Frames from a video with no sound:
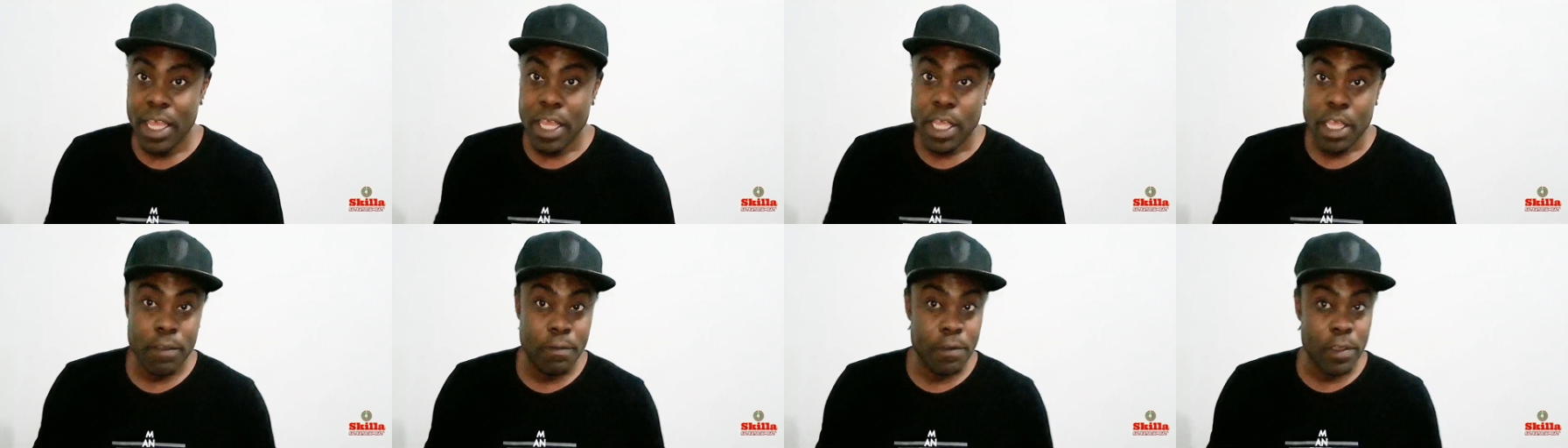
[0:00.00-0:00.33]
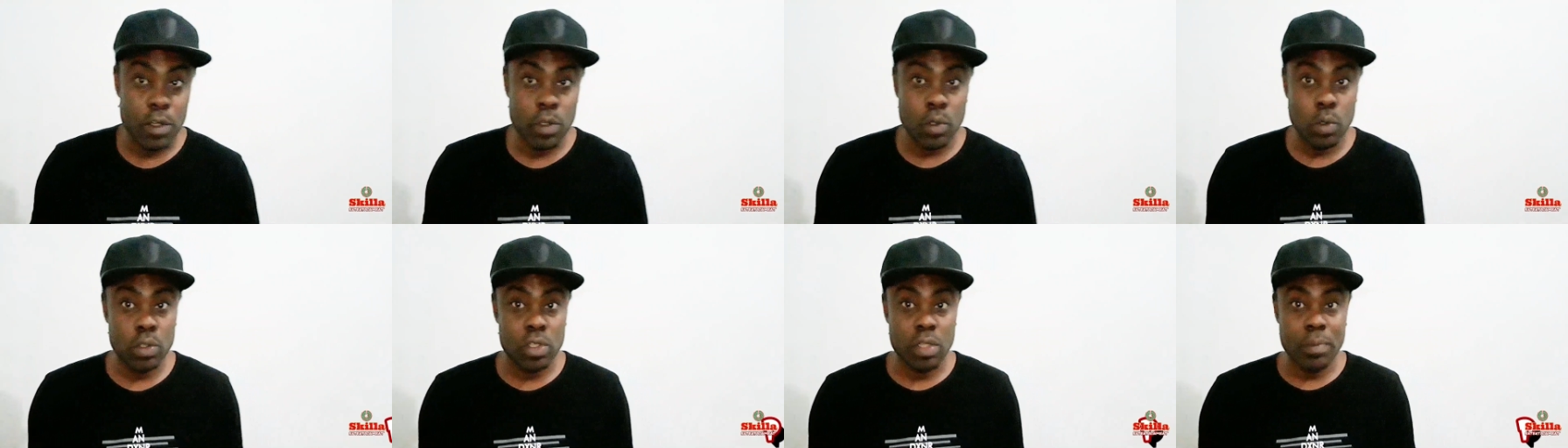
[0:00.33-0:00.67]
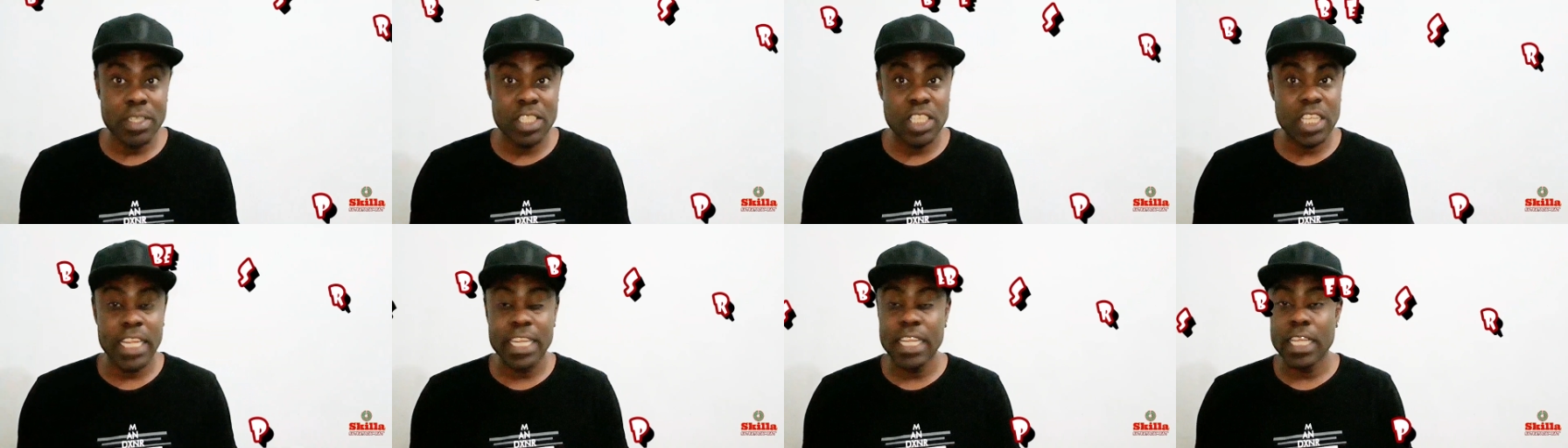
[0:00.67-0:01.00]
if you're new to my
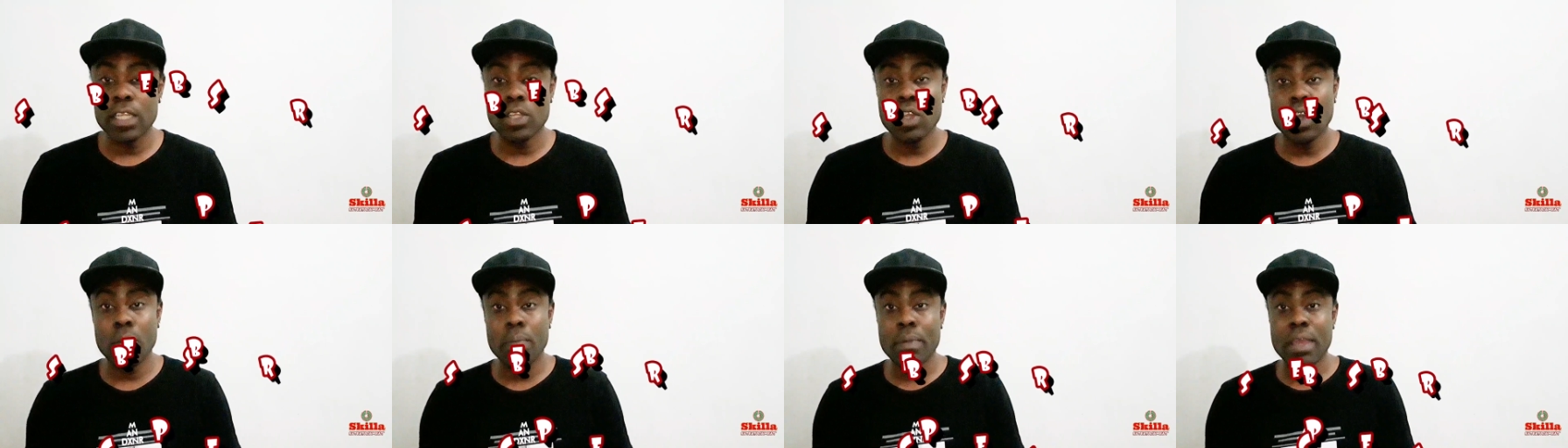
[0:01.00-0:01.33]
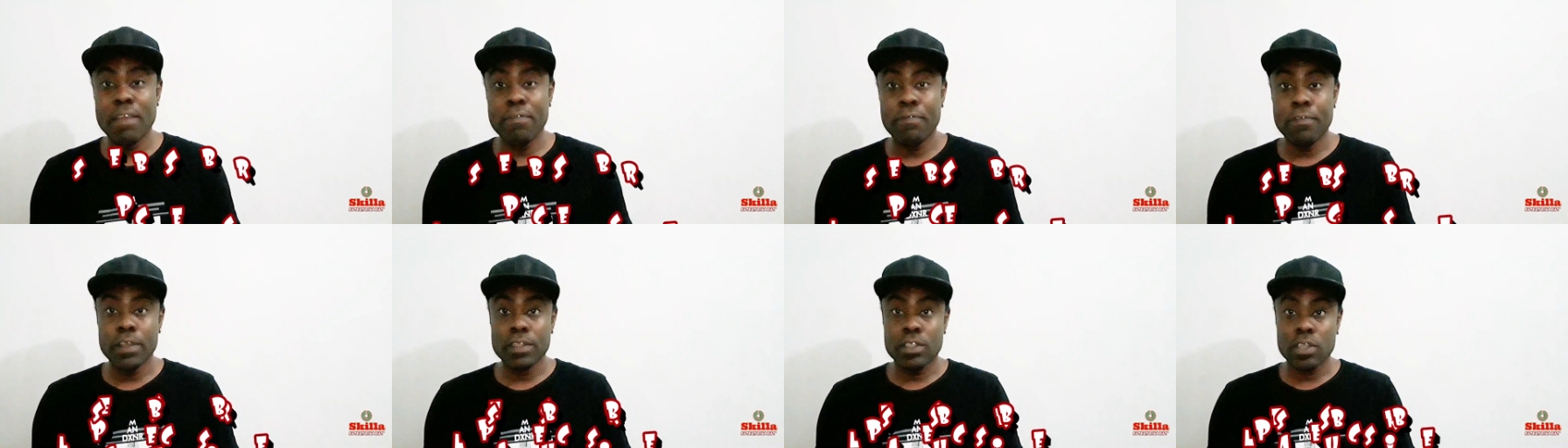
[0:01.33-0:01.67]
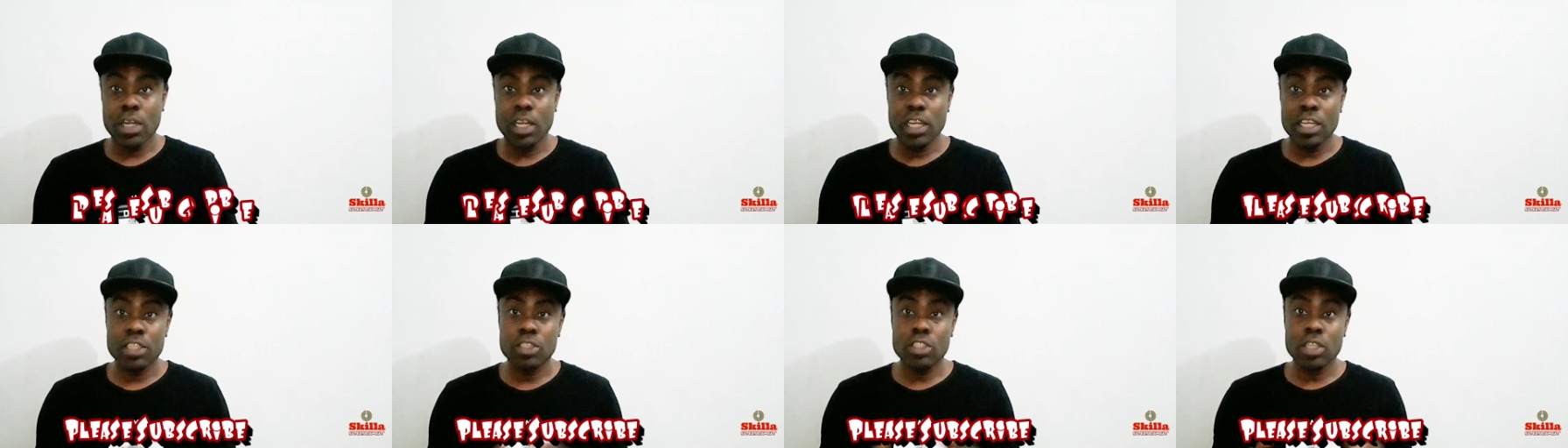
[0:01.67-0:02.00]
channel, don't be afraid to
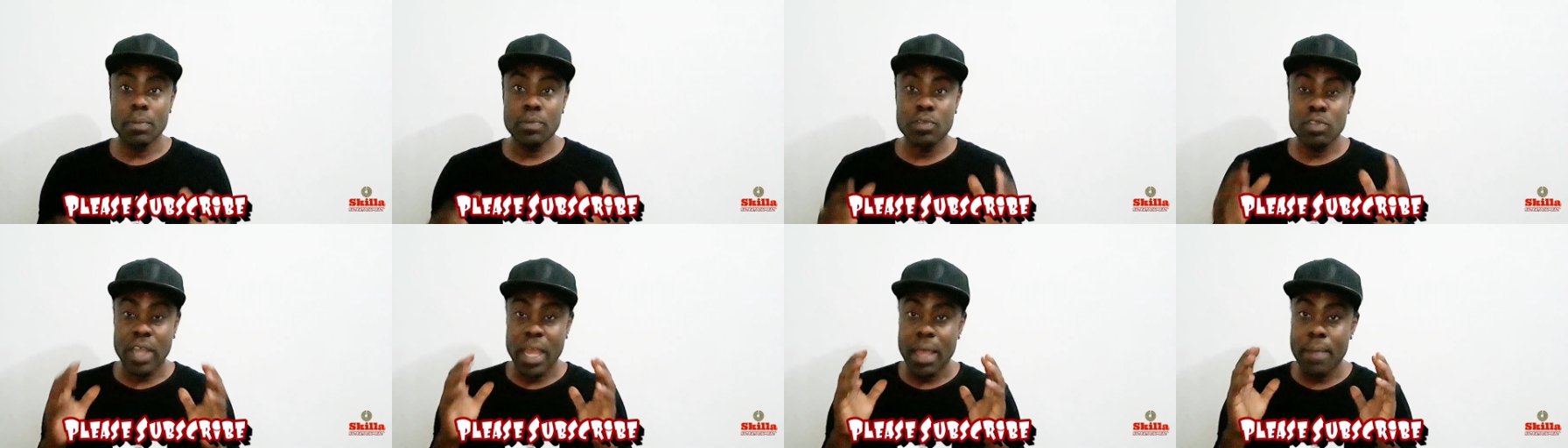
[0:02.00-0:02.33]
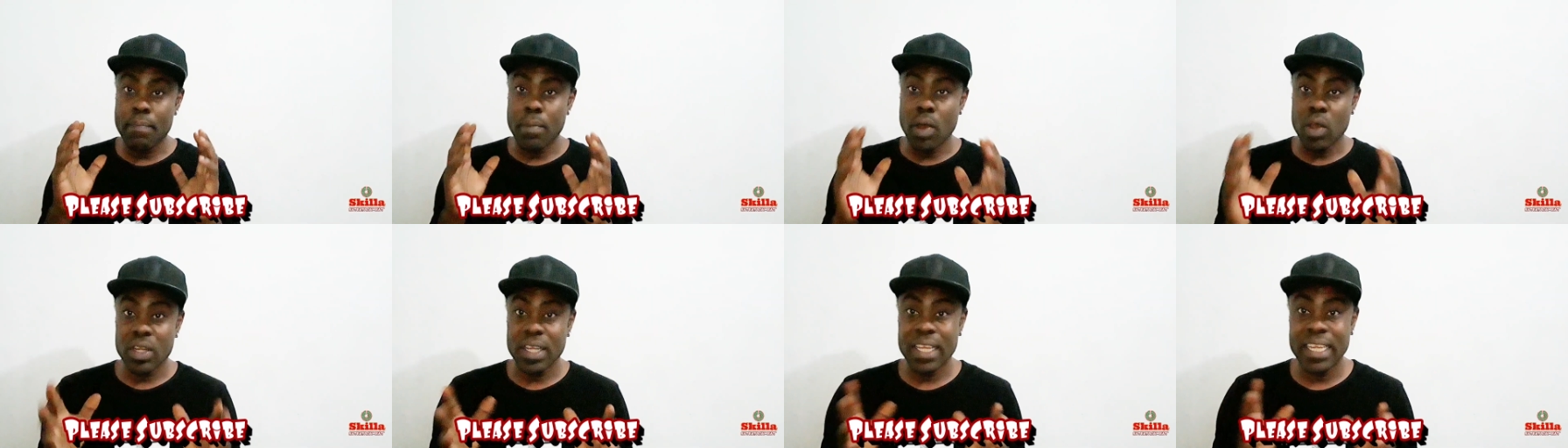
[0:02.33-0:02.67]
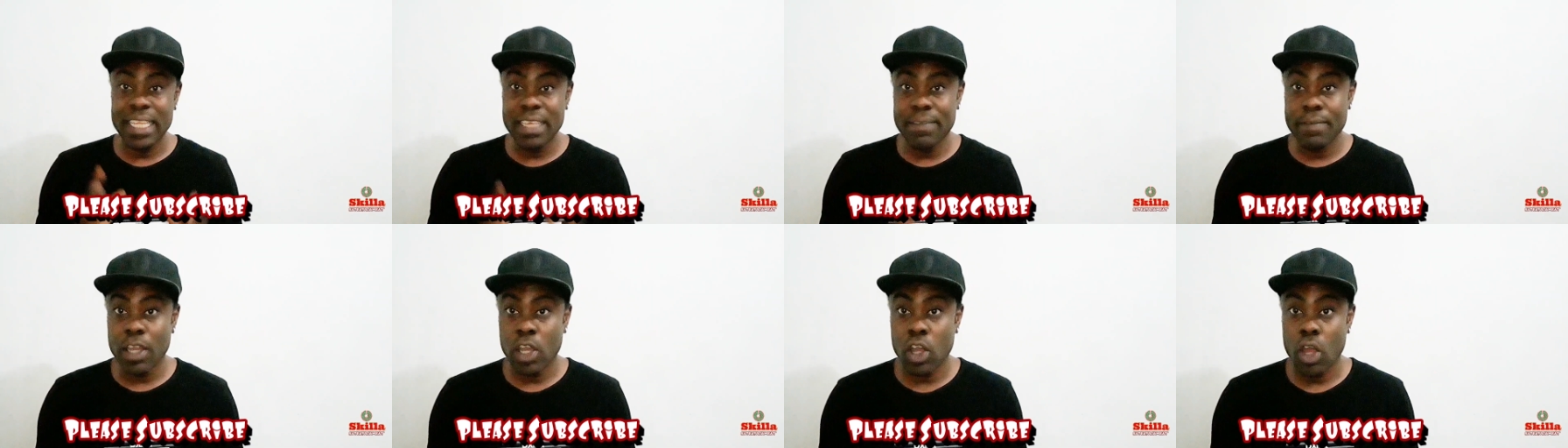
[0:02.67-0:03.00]
click the subscribe button,
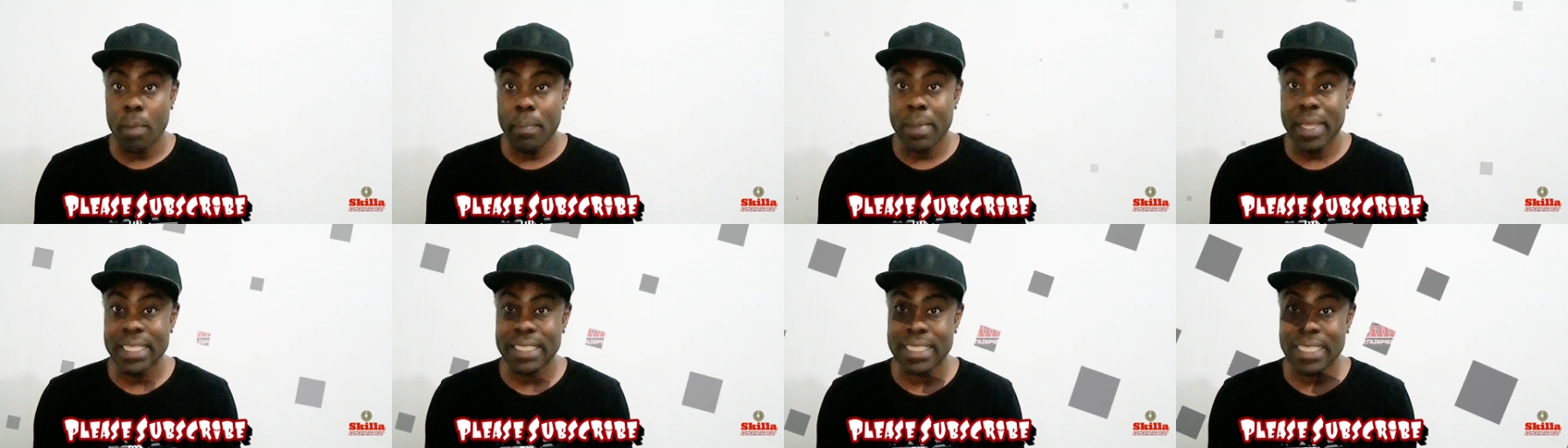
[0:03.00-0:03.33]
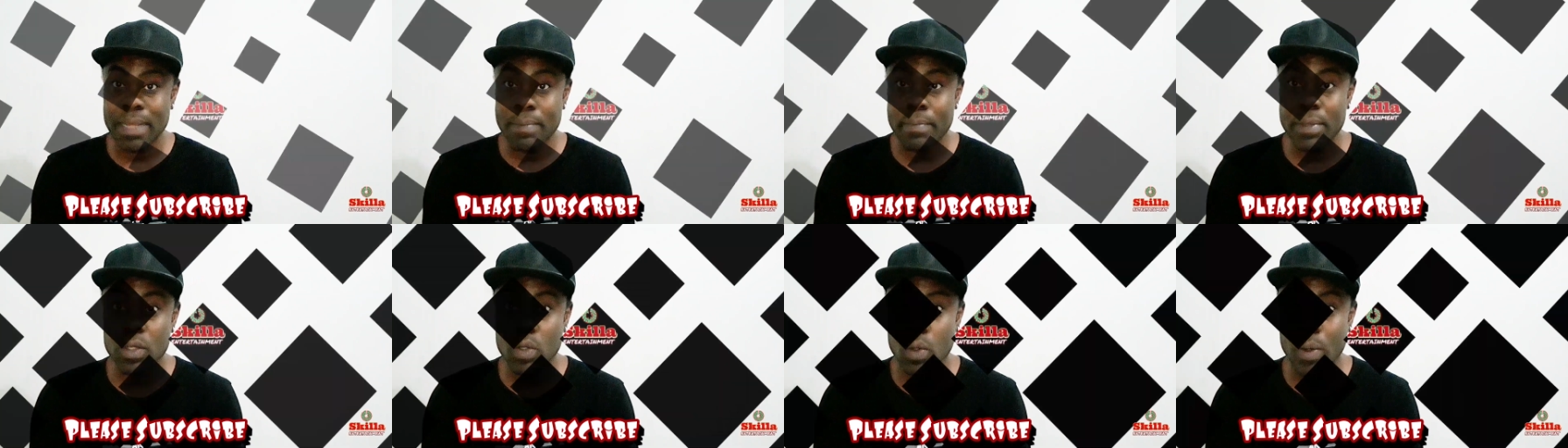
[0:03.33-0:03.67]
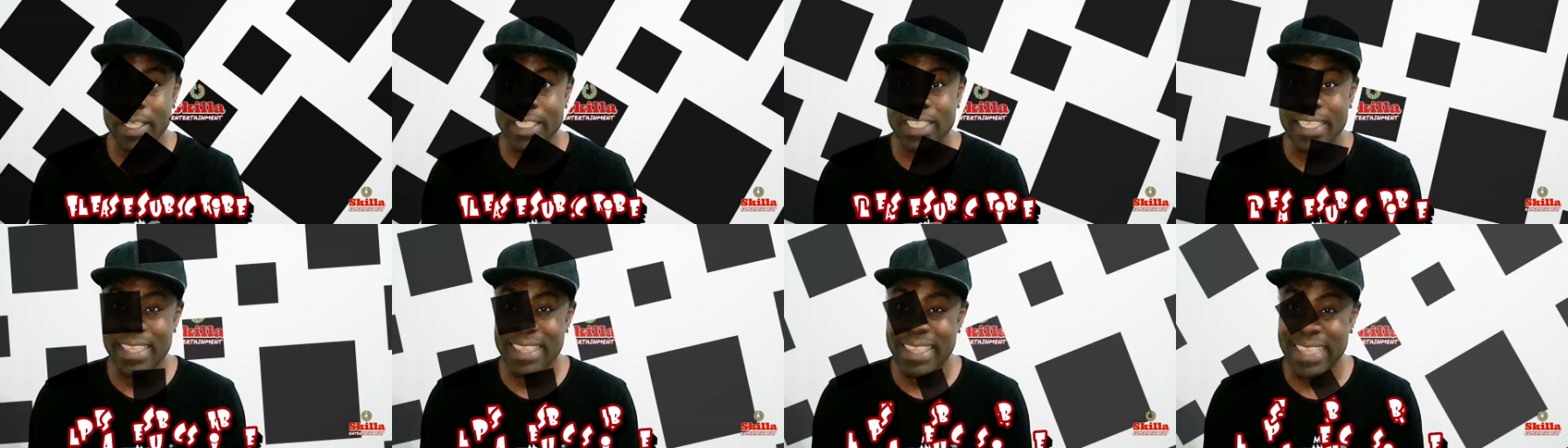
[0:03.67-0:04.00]
leave your comments, let me know
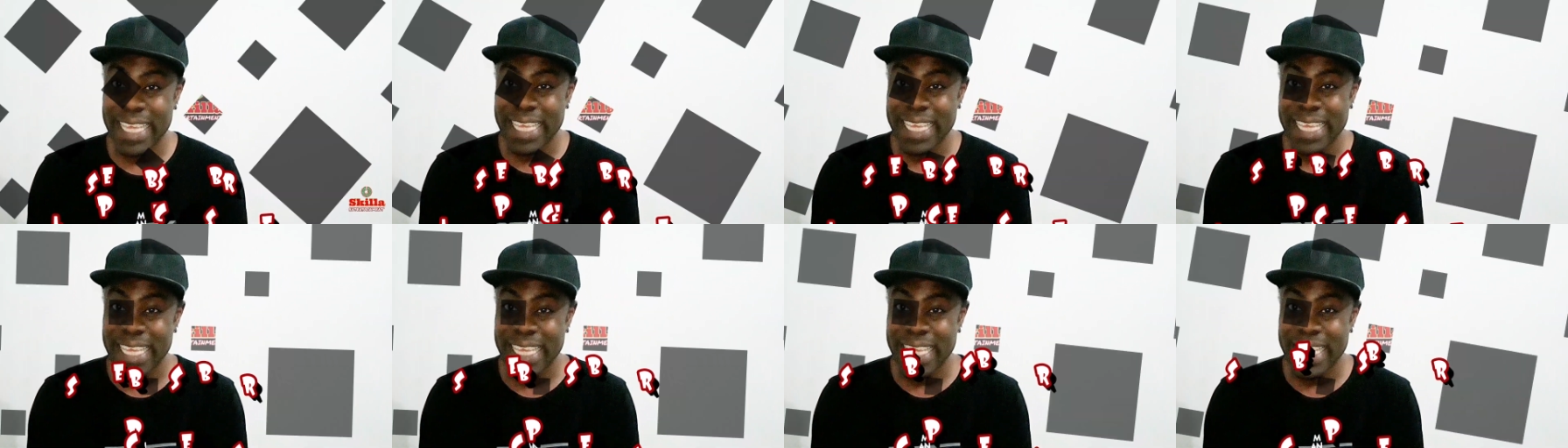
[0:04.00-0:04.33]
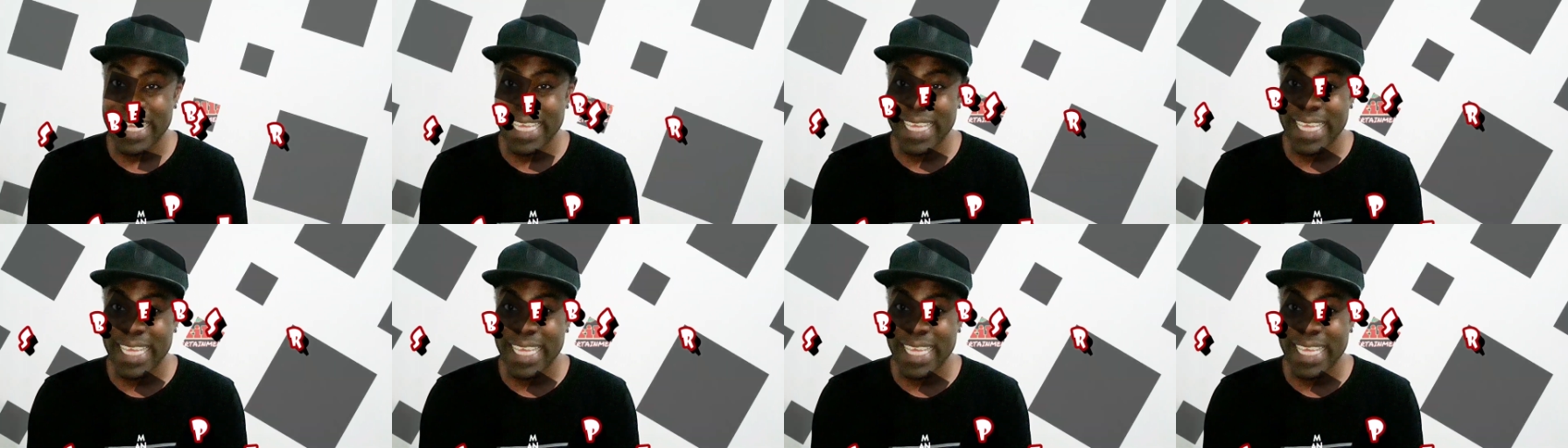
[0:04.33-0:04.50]
what you think.